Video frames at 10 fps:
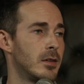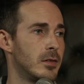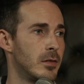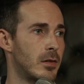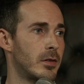
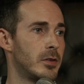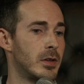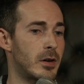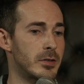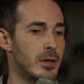You
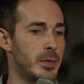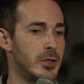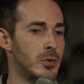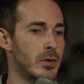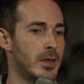can also be
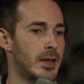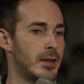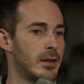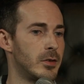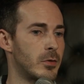sure
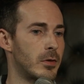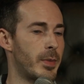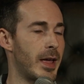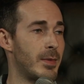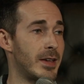that your
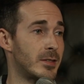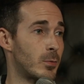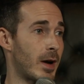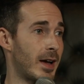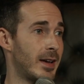payment has
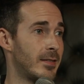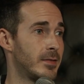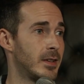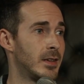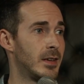
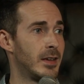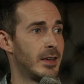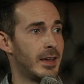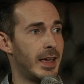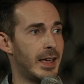arrived,
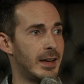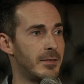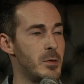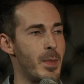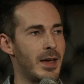and
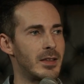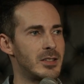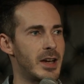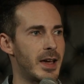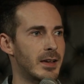if you mail a
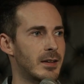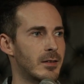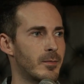check,